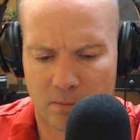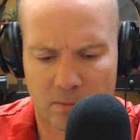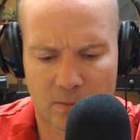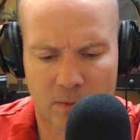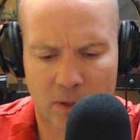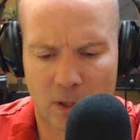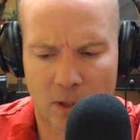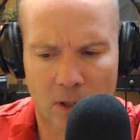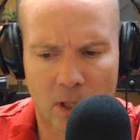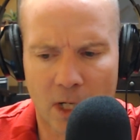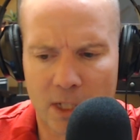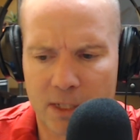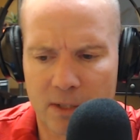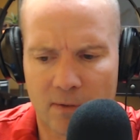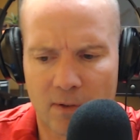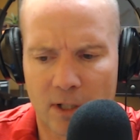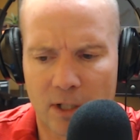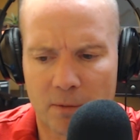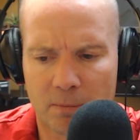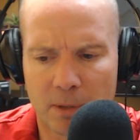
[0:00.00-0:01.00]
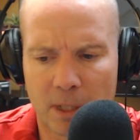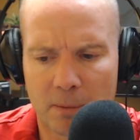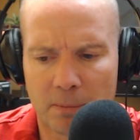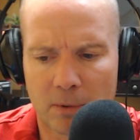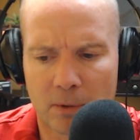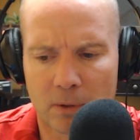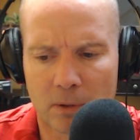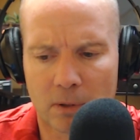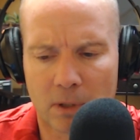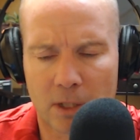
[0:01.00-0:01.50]
lots of other
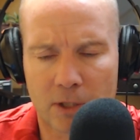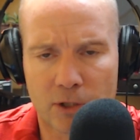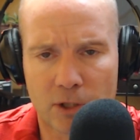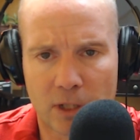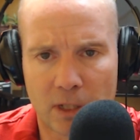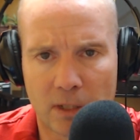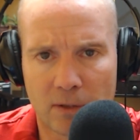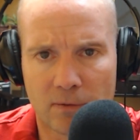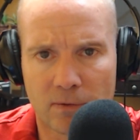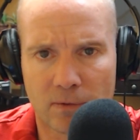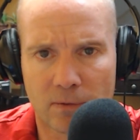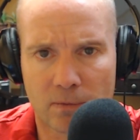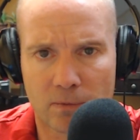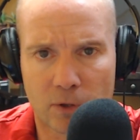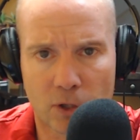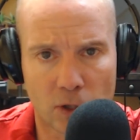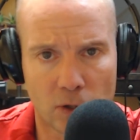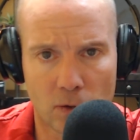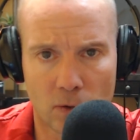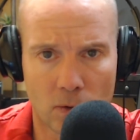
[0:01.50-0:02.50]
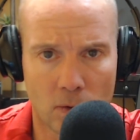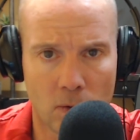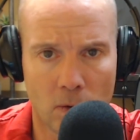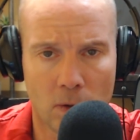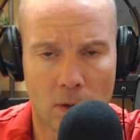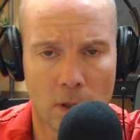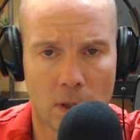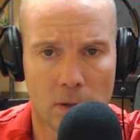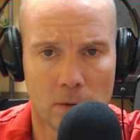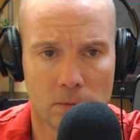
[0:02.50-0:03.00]
people achieve too,
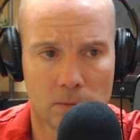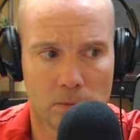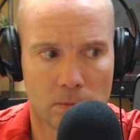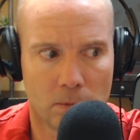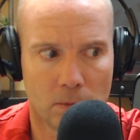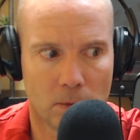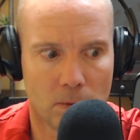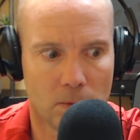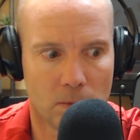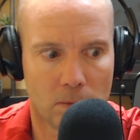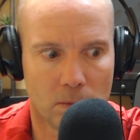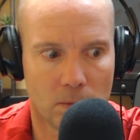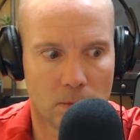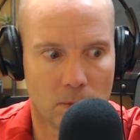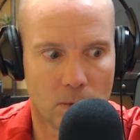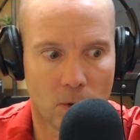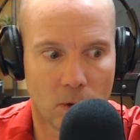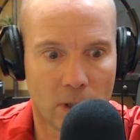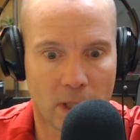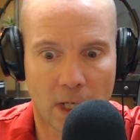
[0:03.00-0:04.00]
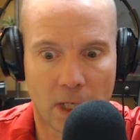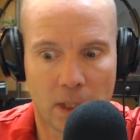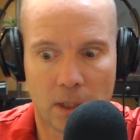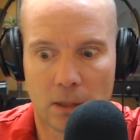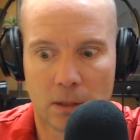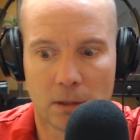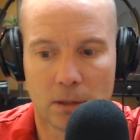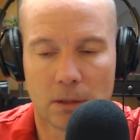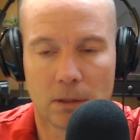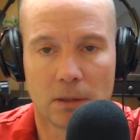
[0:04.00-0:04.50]

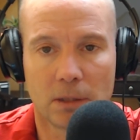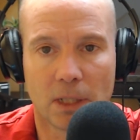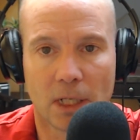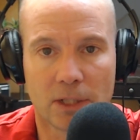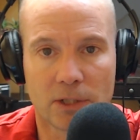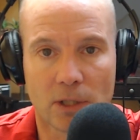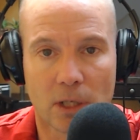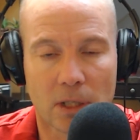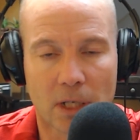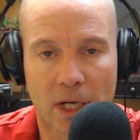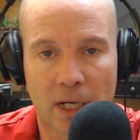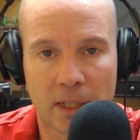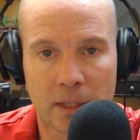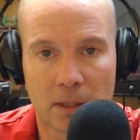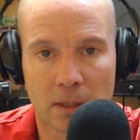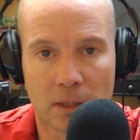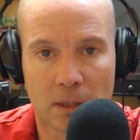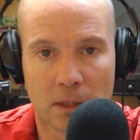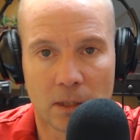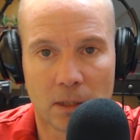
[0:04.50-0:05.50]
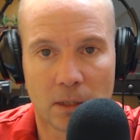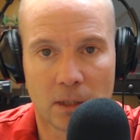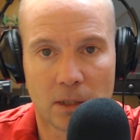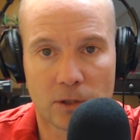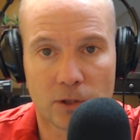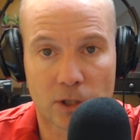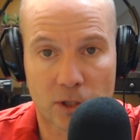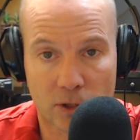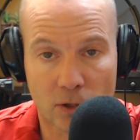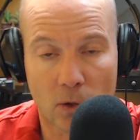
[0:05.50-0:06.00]
okay, that's all right.
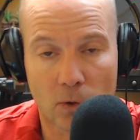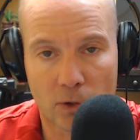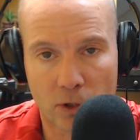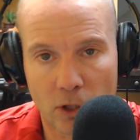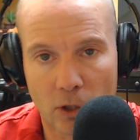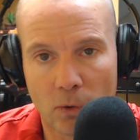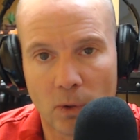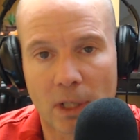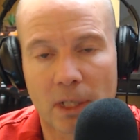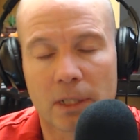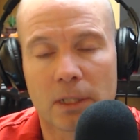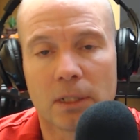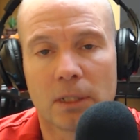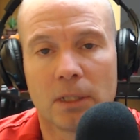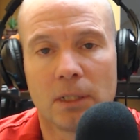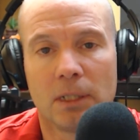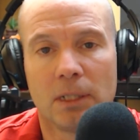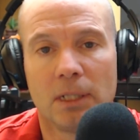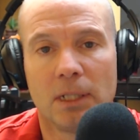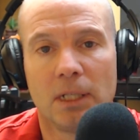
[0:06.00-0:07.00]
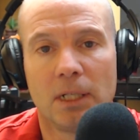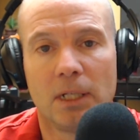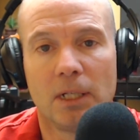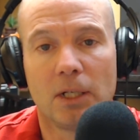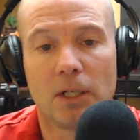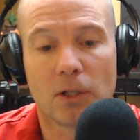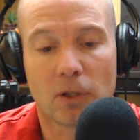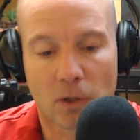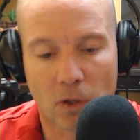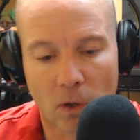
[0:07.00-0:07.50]
Just go do it.
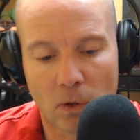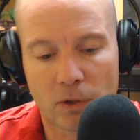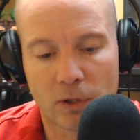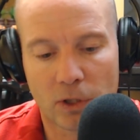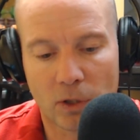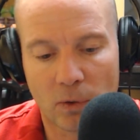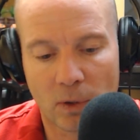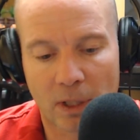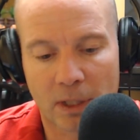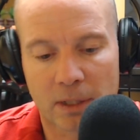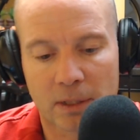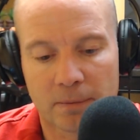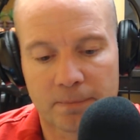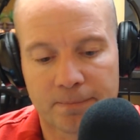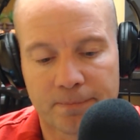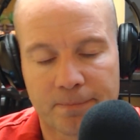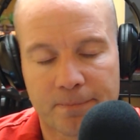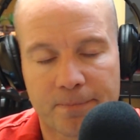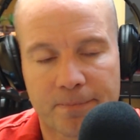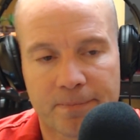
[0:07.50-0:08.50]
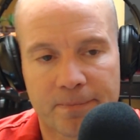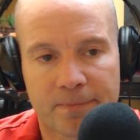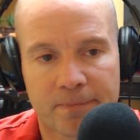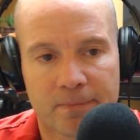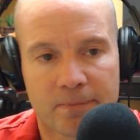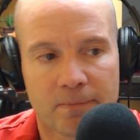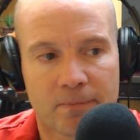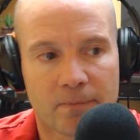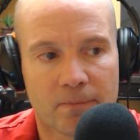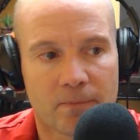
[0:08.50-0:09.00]
Go do it.
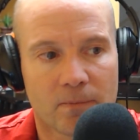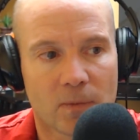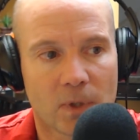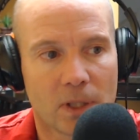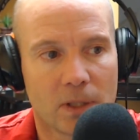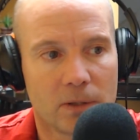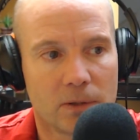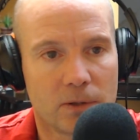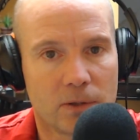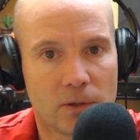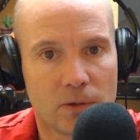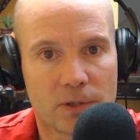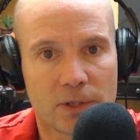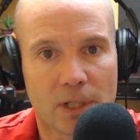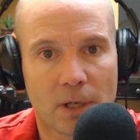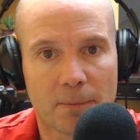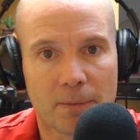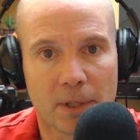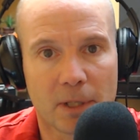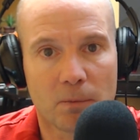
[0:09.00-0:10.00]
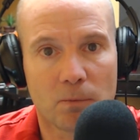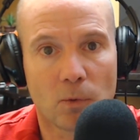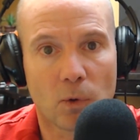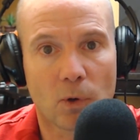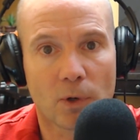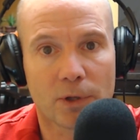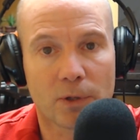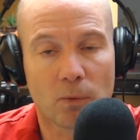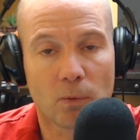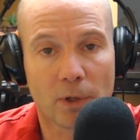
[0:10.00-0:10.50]
Do something
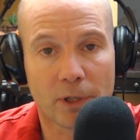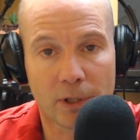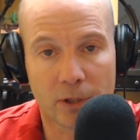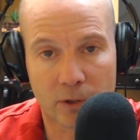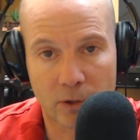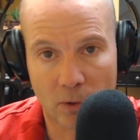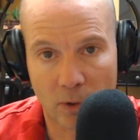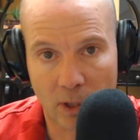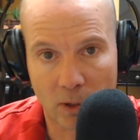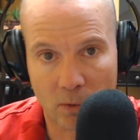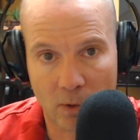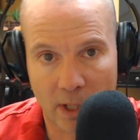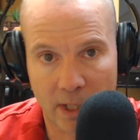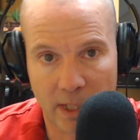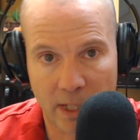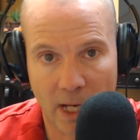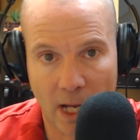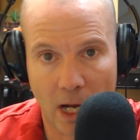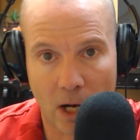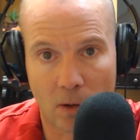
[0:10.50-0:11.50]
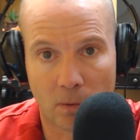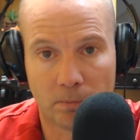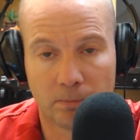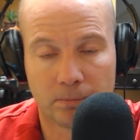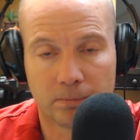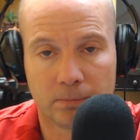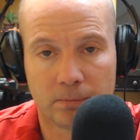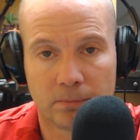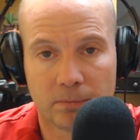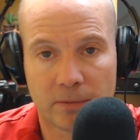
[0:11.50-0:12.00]
more than what you're doing right now.
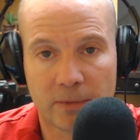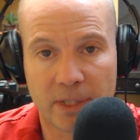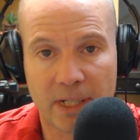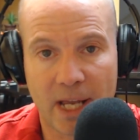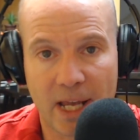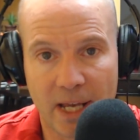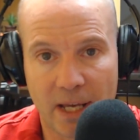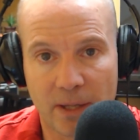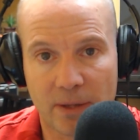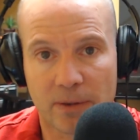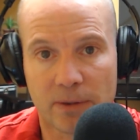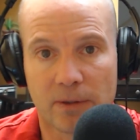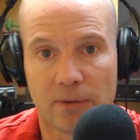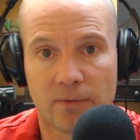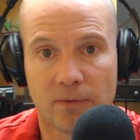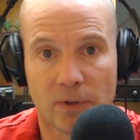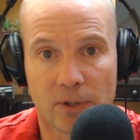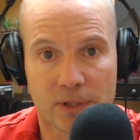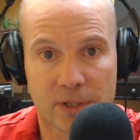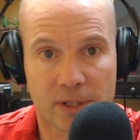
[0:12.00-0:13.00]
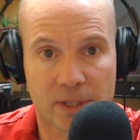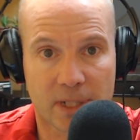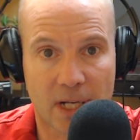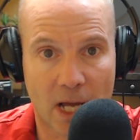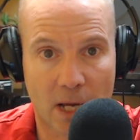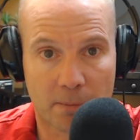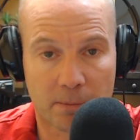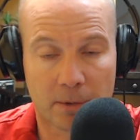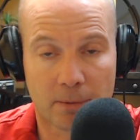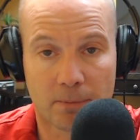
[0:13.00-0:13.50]
Take the first
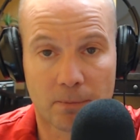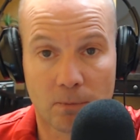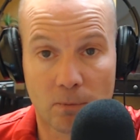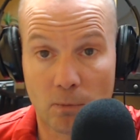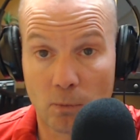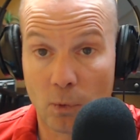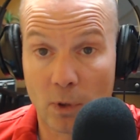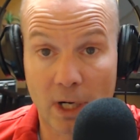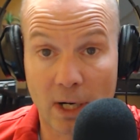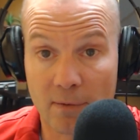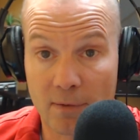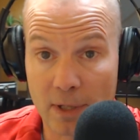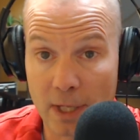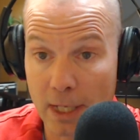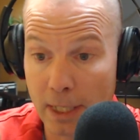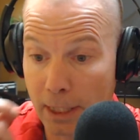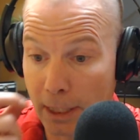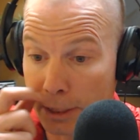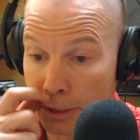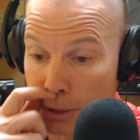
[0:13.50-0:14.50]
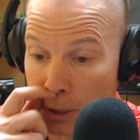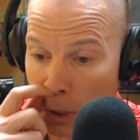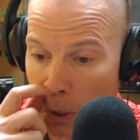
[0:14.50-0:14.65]
step, whatever that is.